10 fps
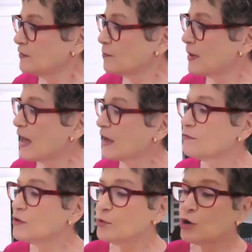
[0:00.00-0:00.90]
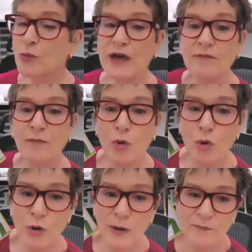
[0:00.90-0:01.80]
in the back of the book, we have
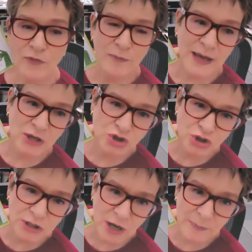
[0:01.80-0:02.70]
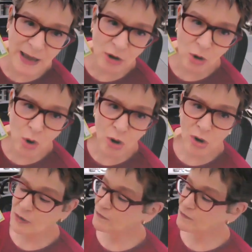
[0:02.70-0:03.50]
more information about all